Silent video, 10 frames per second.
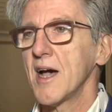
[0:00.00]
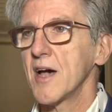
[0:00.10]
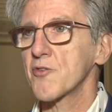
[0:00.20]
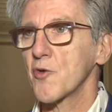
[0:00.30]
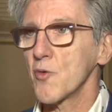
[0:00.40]

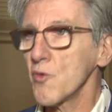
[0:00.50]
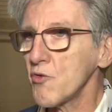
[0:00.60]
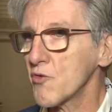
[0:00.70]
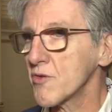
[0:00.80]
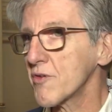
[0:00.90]
uh
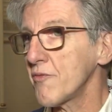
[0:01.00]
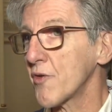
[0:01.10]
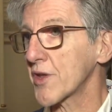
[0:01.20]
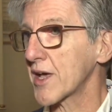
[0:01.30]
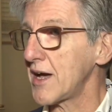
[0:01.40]
solutions
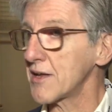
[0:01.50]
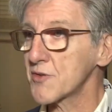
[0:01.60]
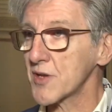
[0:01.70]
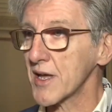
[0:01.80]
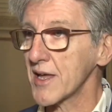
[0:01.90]
for the
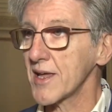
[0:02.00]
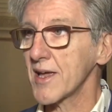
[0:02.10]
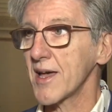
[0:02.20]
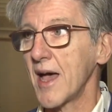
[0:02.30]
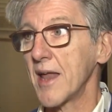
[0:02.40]
country
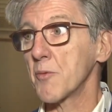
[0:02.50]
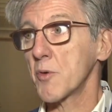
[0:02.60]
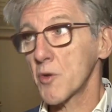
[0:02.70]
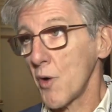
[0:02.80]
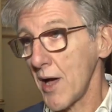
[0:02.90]
and
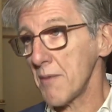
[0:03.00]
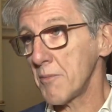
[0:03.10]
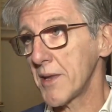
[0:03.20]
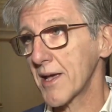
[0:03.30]
to help the